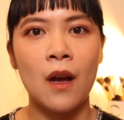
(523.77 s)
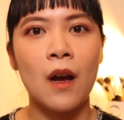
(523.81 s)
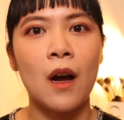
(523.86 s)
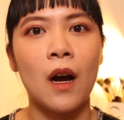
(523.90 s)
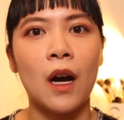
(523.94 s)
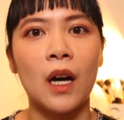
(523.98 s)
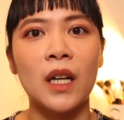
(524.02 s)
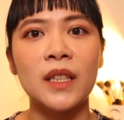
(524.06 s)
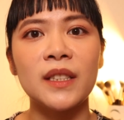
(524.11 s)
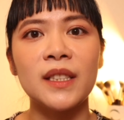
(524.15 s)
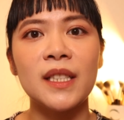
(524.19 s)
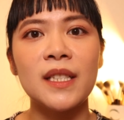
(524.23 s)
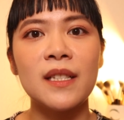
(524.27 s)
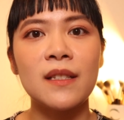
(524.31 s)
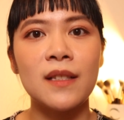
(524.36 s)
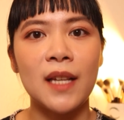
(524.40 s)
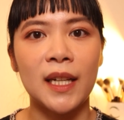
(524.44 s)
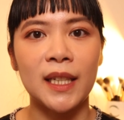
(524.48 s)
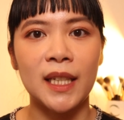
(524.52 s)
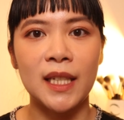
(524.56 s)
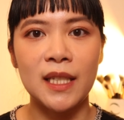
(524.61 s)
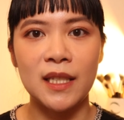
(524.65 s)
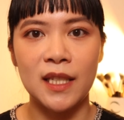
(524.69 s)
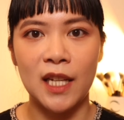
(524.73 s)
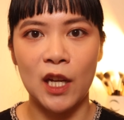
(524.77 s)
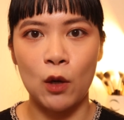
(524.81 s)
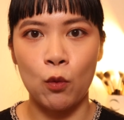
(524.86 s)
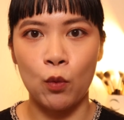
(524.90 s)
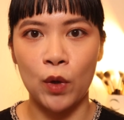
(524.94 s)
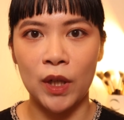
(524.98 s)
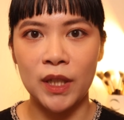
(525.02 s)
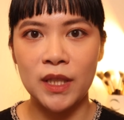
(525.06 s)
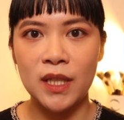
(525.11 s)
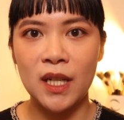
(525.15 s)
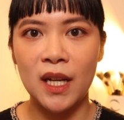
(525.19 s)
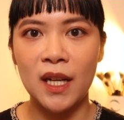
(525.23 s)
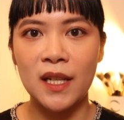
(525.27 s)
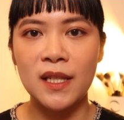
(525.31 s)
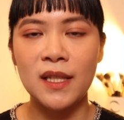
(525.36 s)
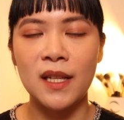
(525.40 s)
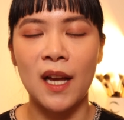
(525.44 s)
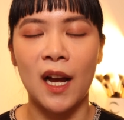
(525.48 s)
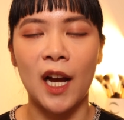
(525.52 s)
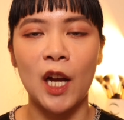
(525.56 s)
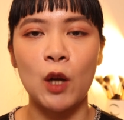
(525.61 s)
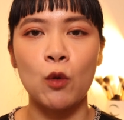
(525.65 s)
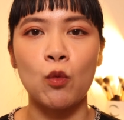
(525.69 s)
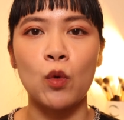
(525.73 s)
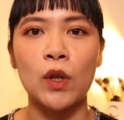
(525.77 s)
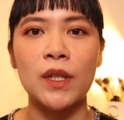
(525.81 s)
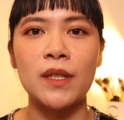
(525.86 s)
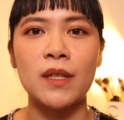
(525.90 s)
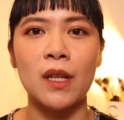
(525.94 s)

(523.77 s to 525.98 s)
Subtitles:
On this second day wear test, I was